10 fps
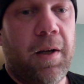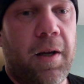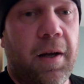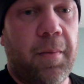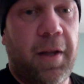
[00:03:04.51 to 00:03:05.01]

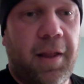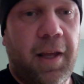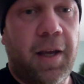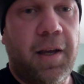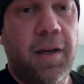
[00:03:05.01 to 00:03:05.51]
I
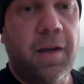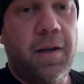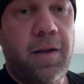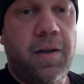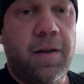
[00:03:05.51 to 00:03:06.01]
think.
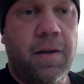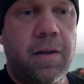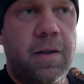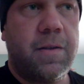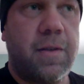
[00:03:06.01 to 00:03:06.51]

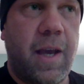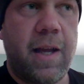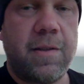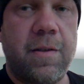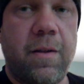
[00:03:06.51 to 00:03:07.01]
Well, is the
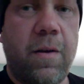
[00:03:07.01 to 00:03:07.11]
cat still